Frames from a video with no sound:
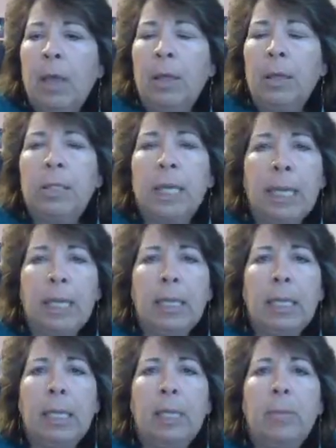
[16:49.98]

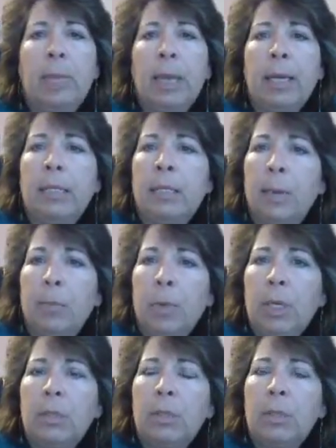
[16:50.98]
Secondly, the Bennis
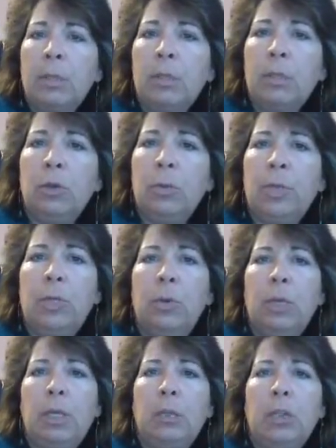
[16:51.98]
summaries. You'll be
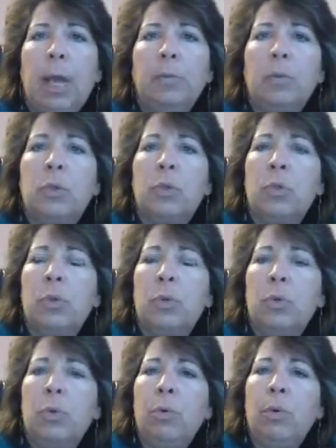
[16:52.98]
doing chapters
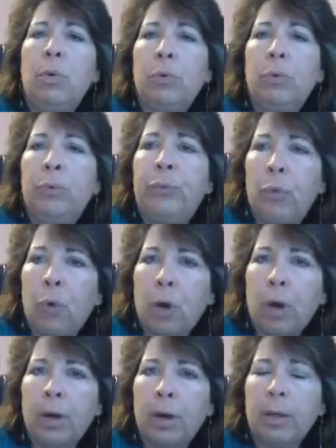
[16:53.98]
2 through
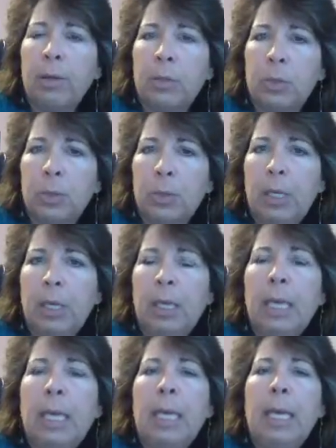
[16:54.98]
4 this week
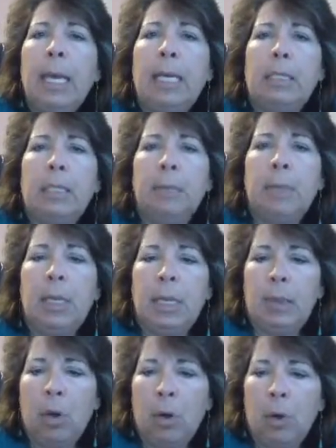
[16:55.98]
and
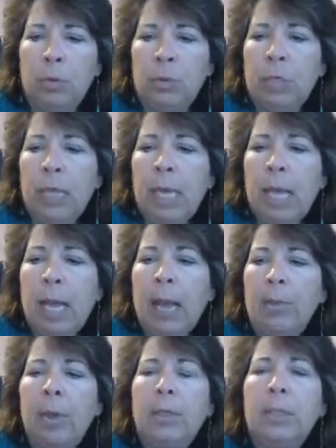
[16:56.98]
submitting those.
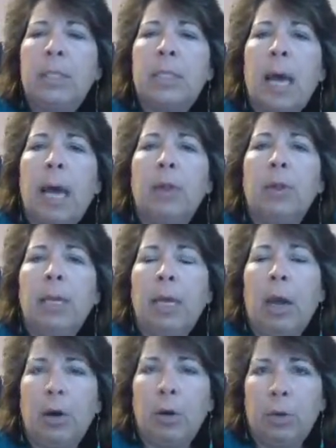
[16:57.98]
And then the scholarly
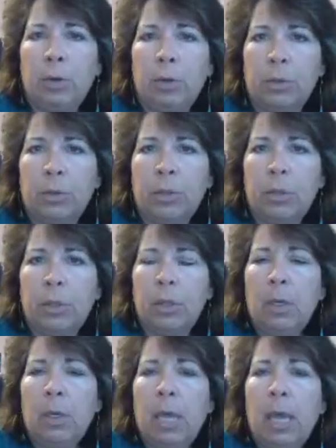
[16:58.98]
articles
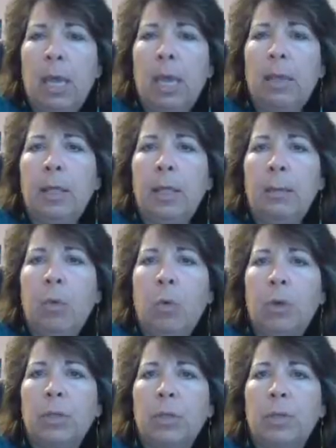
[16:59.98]
and the
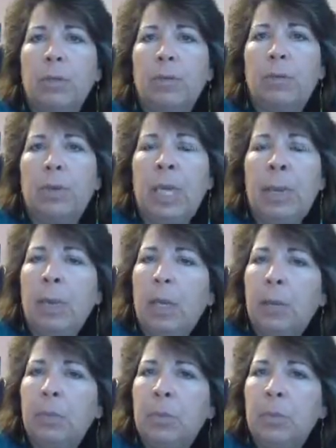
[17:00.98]
importance of keeping
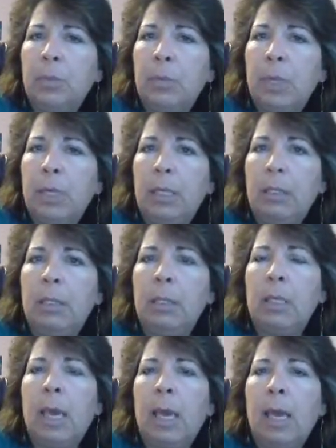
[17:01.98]
up to your
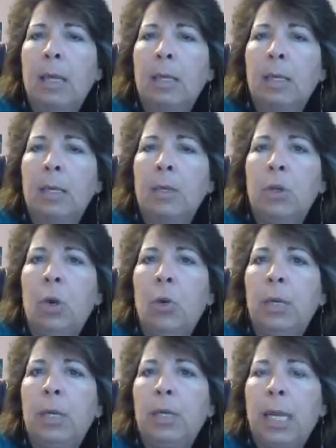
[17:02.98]
readings and
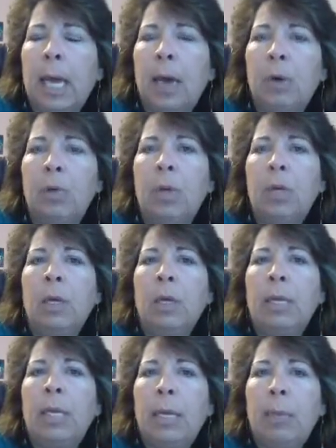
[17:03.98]
noting down key